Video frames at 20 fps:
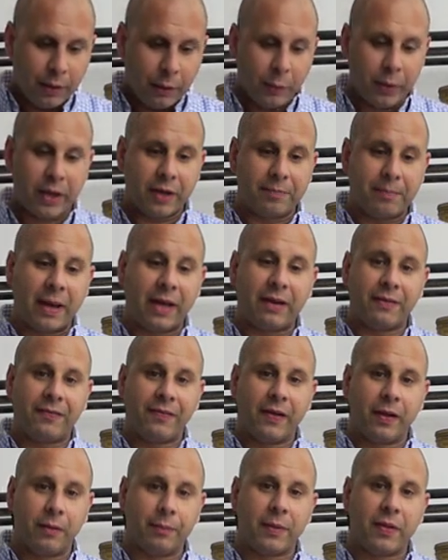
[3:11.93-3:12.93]
We had made a
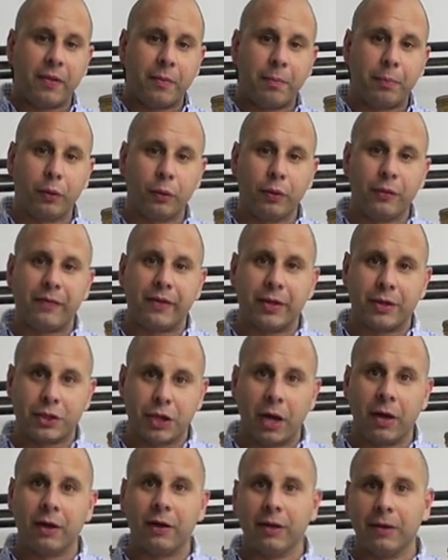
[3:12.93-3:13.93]
film in the Peruvian
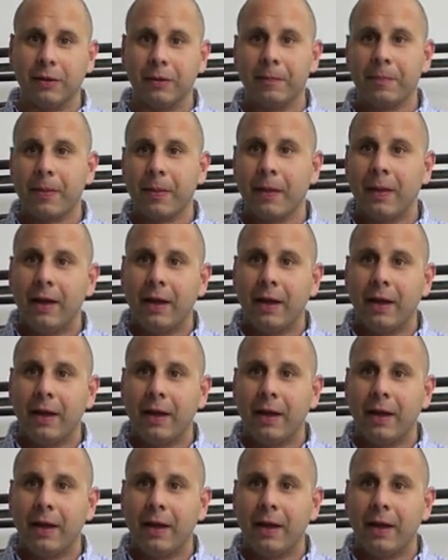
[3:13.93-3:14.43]
jungle,